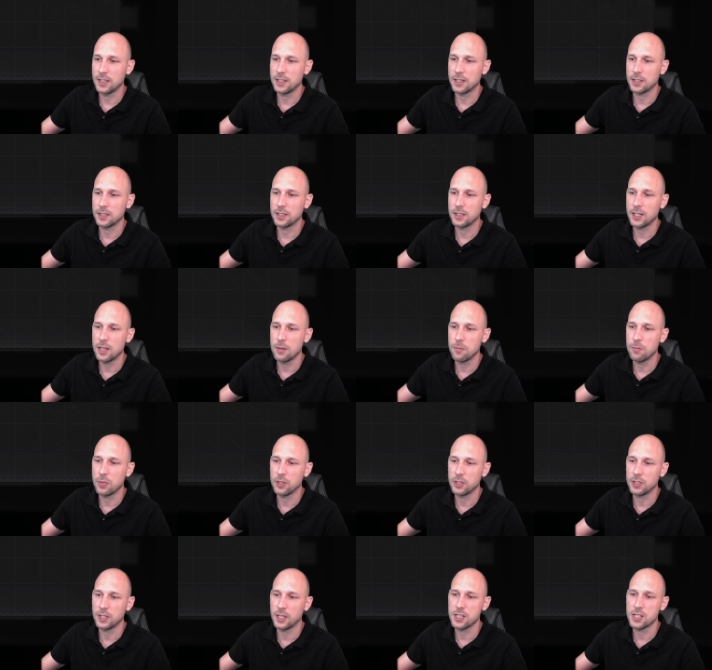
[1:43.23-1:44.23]
There's a
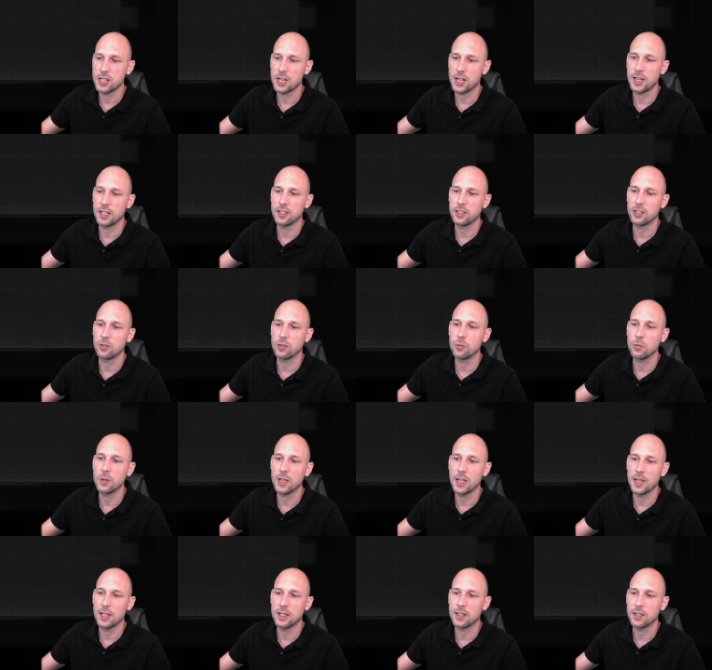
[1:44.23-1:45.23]
10% chance to
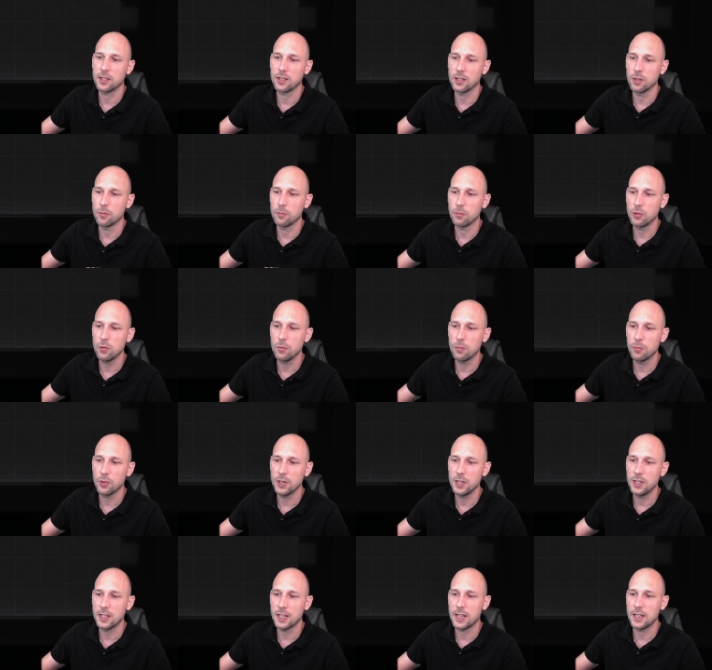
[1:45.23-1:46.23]
get a
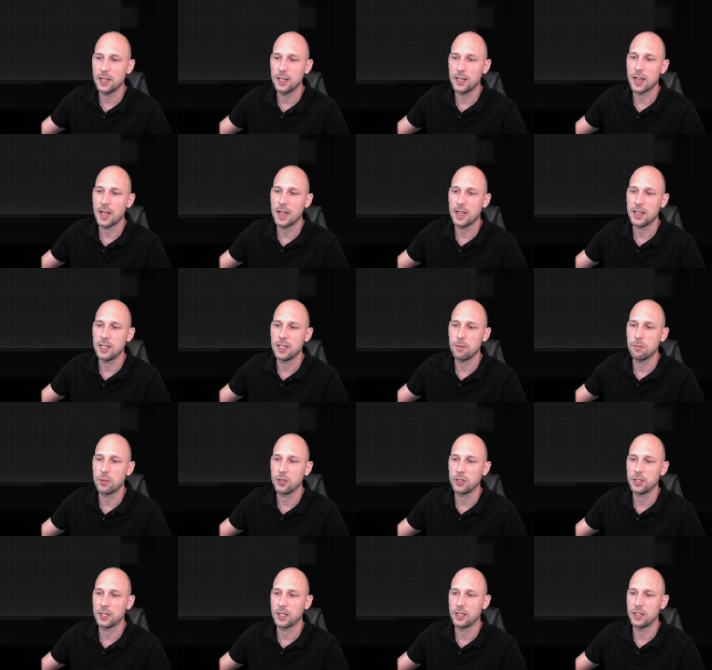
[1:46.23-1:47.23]
blueprint and a
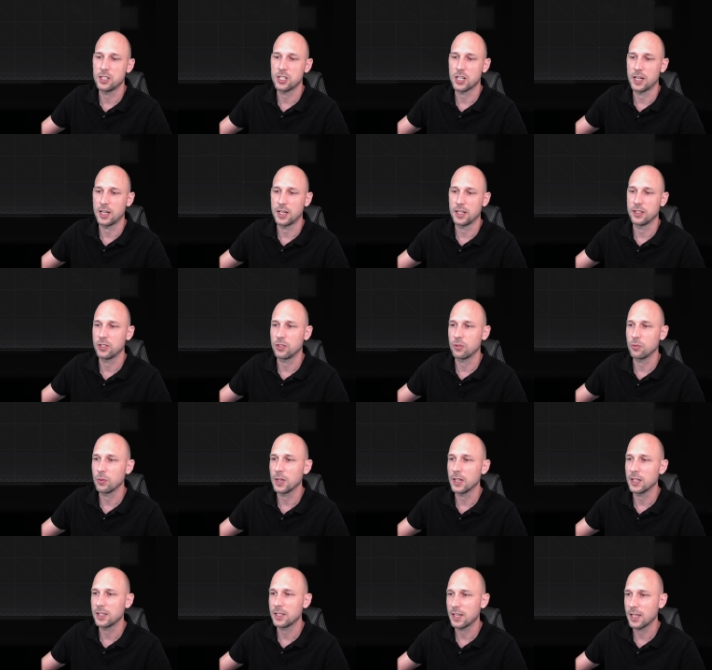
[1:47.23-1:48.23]
90% chance to
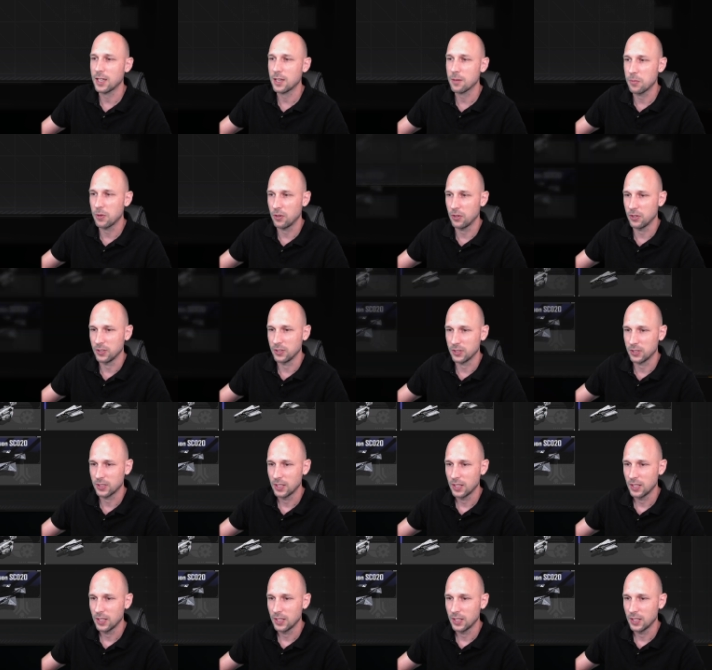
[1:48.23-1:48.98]
get tech points.